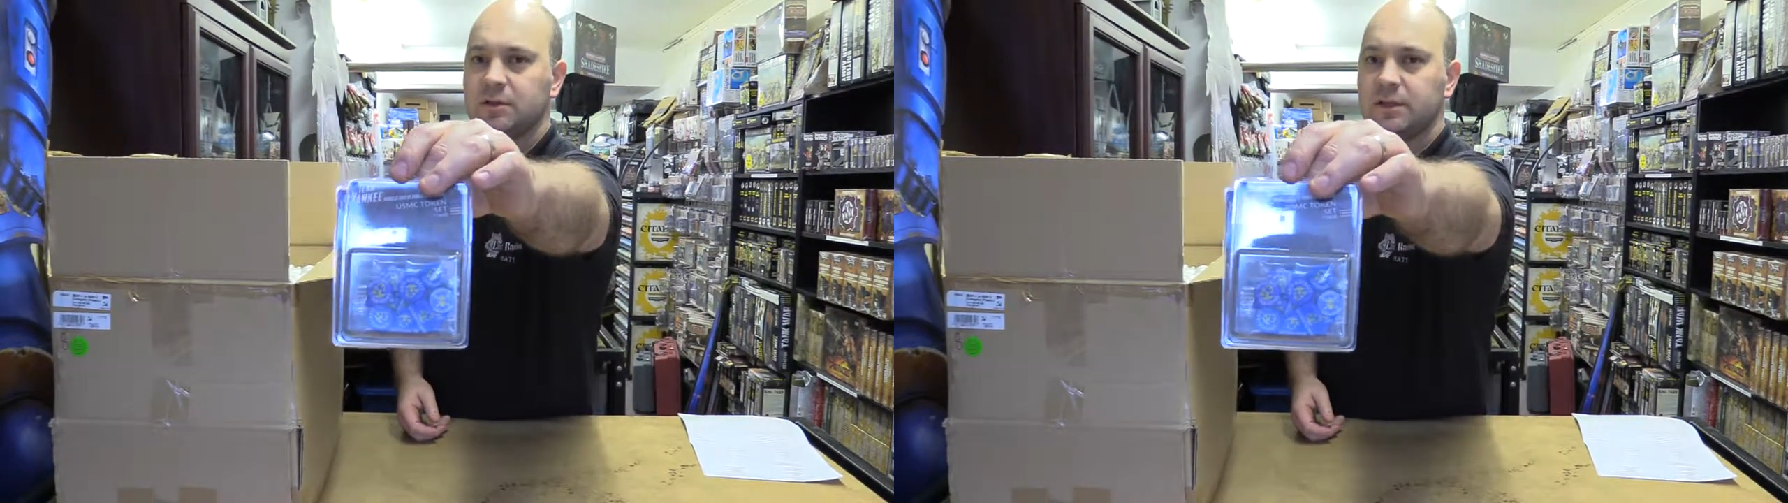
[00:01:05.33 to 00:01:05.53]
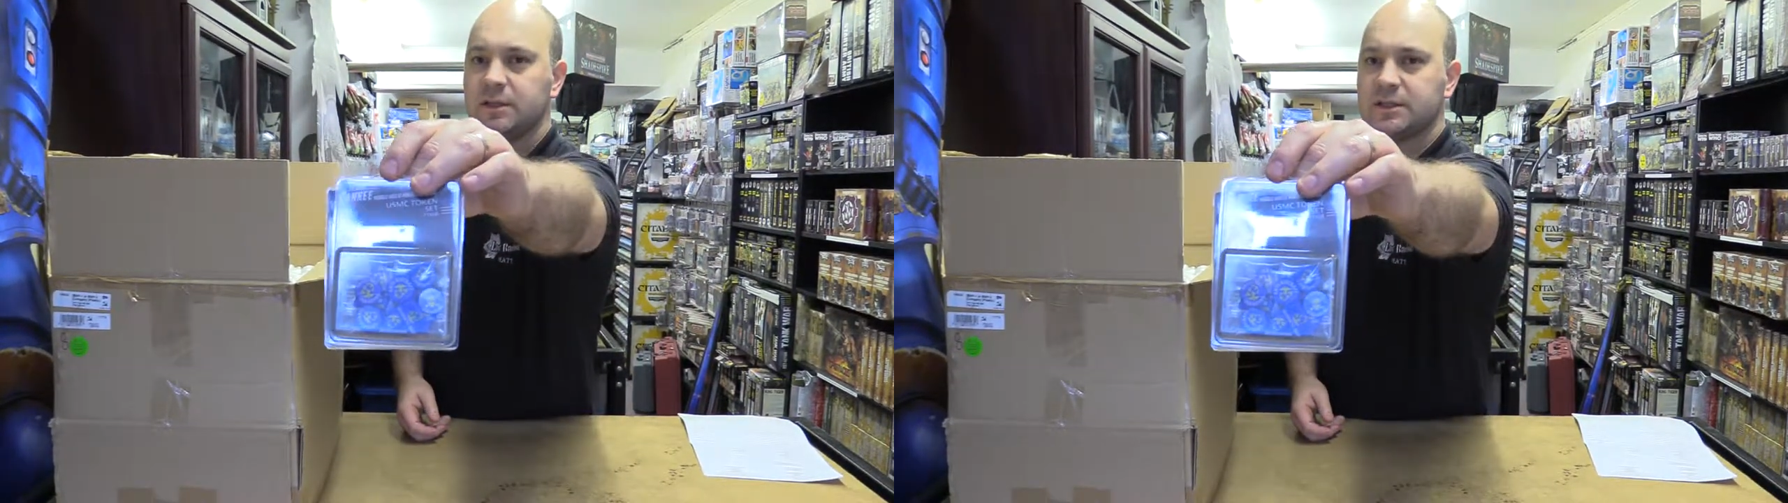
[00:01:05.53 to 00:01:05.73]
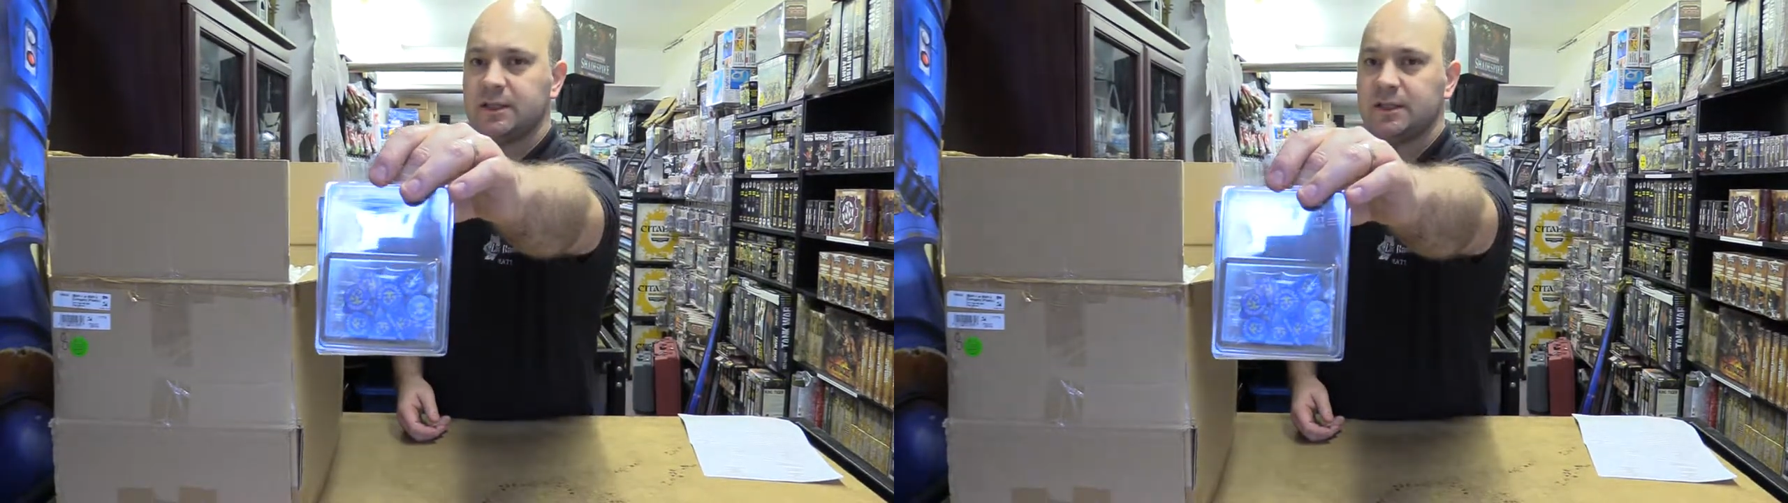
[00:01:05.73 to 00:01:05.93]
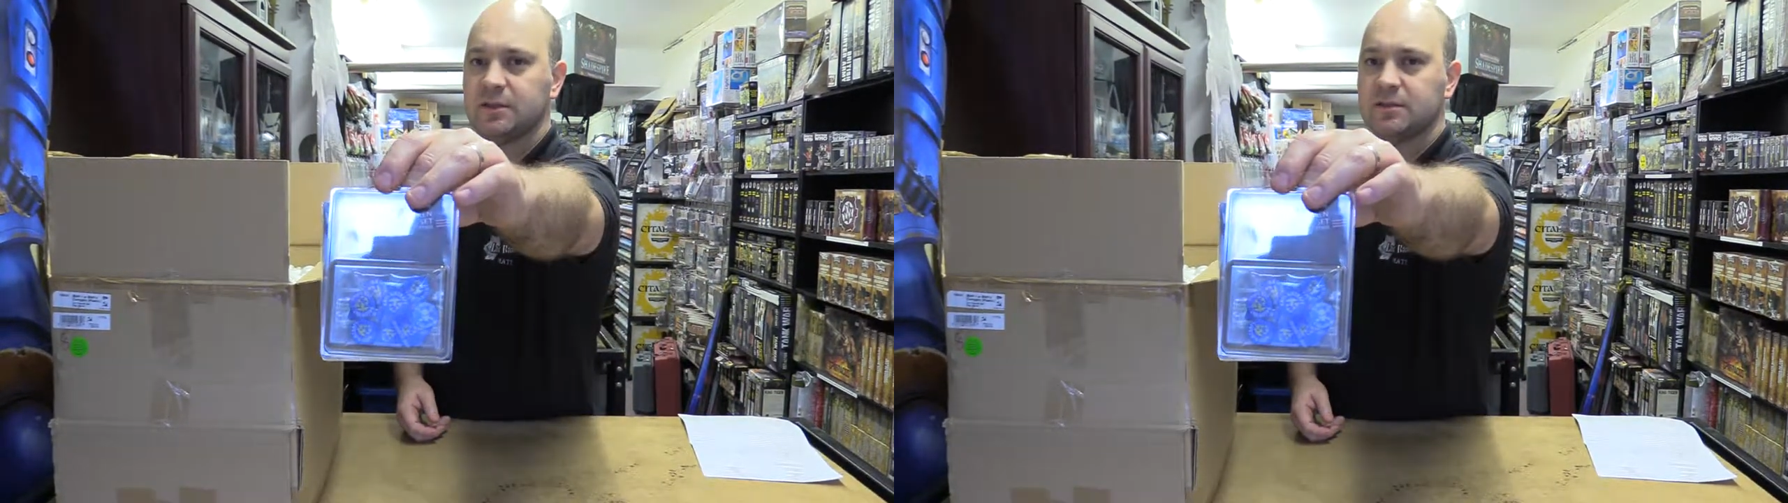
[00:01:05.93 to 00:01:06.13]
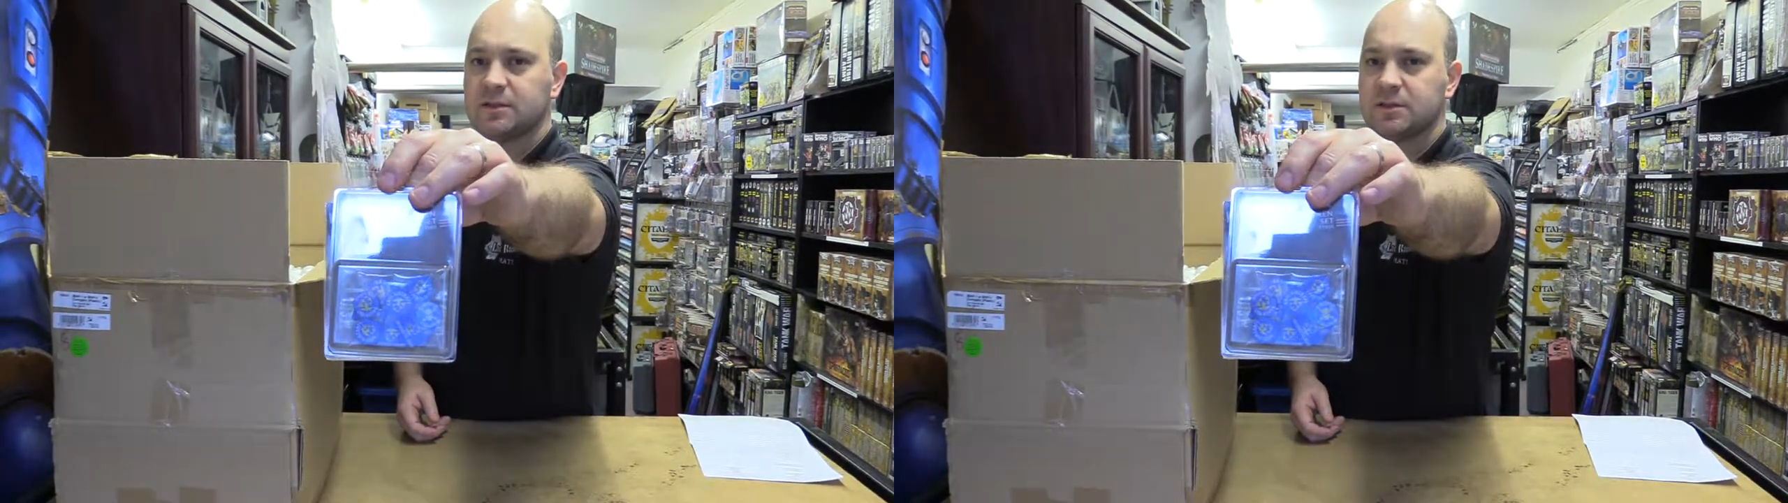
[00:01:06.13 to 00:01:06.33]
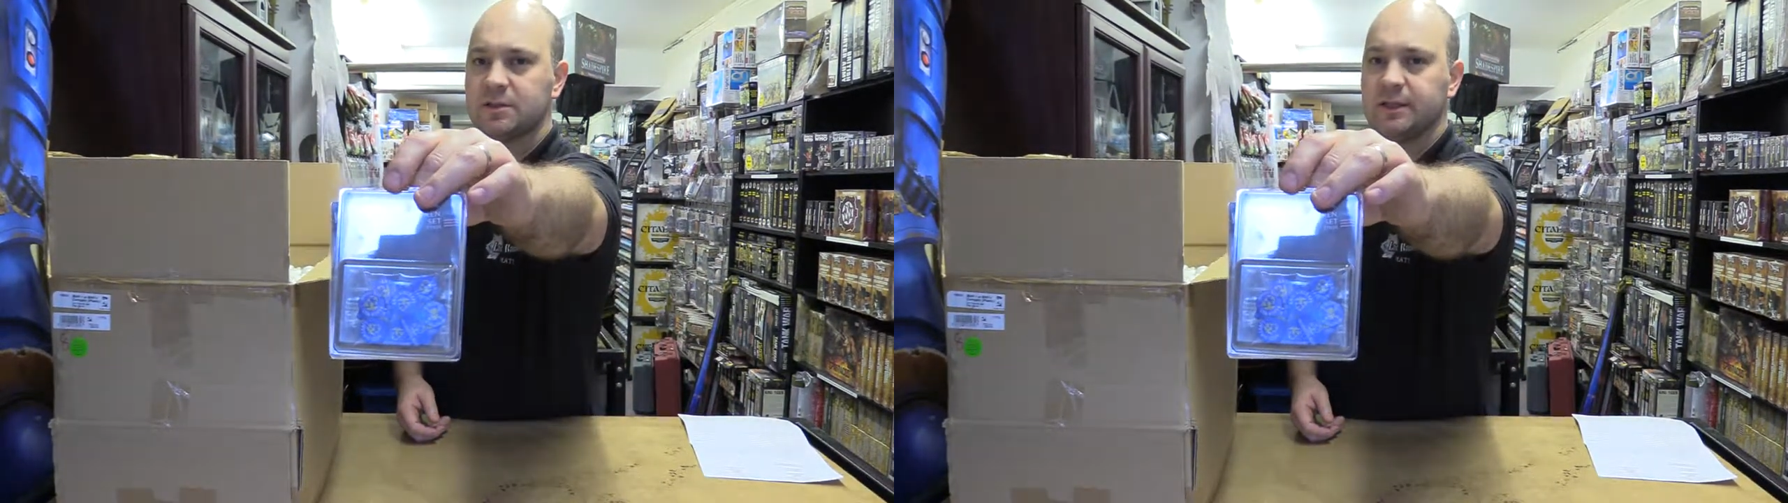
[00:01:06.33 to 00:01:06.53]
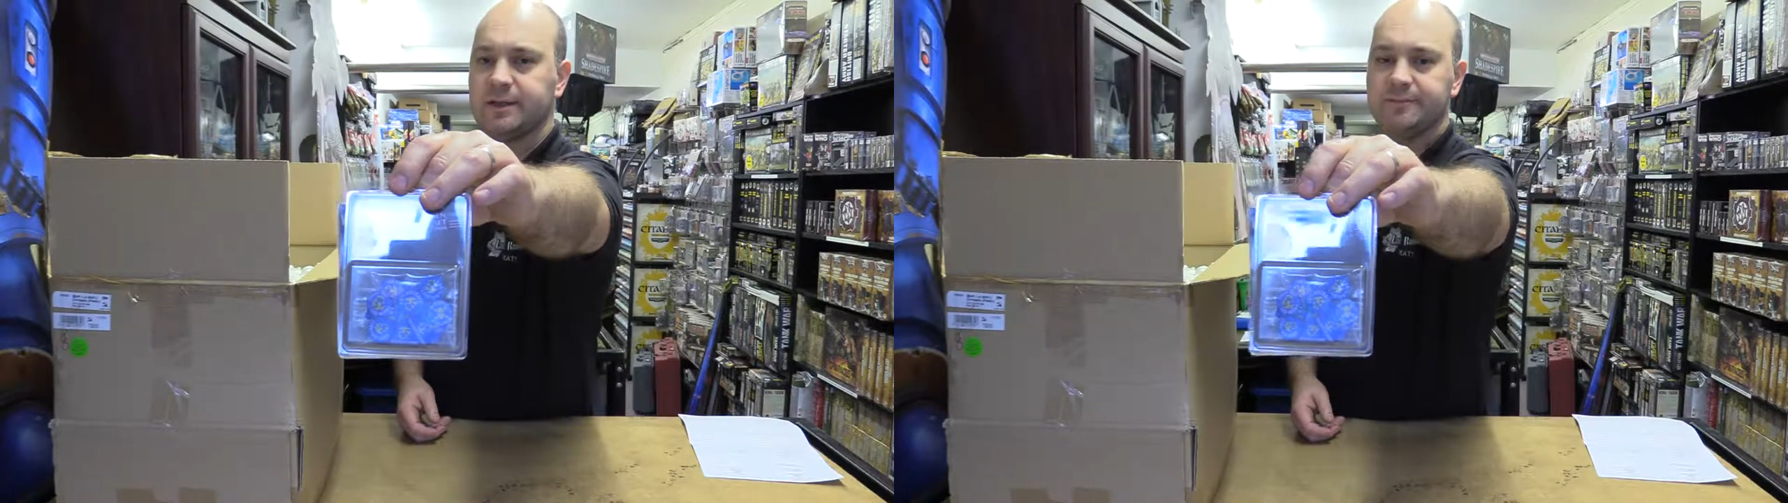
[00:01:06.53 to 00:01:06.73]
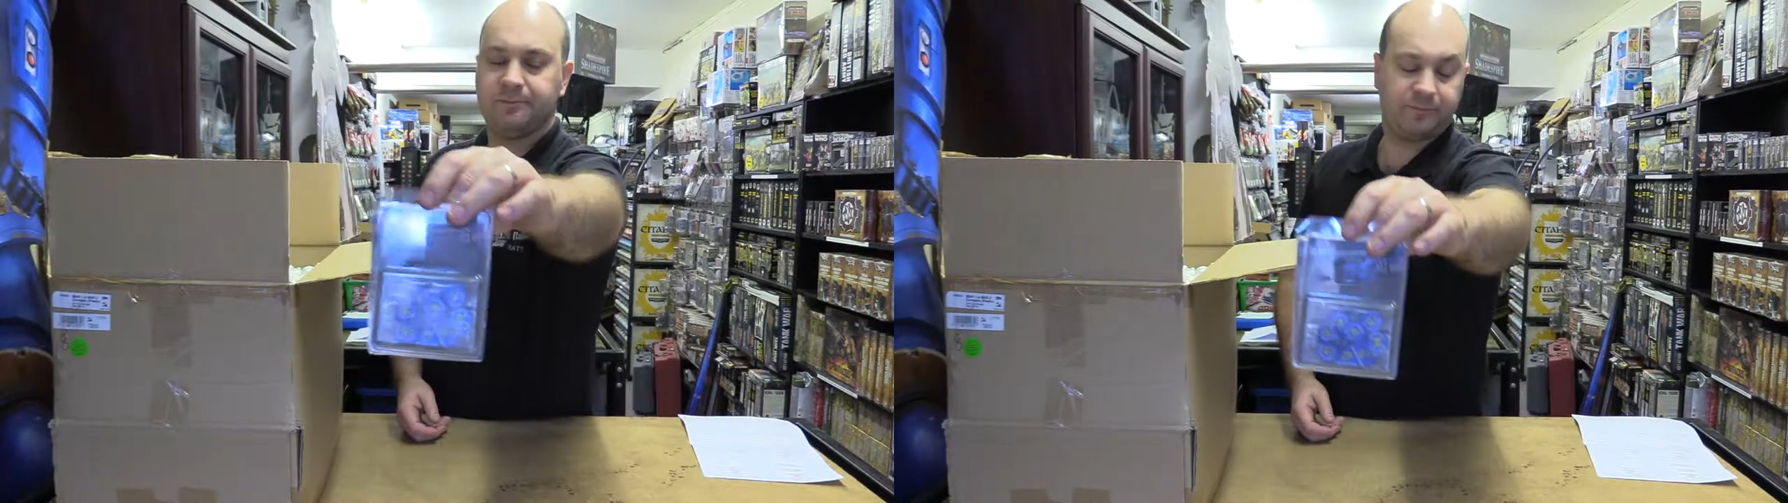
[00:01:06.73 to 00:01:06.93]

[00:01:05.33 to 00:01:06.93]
If you can see those, yep.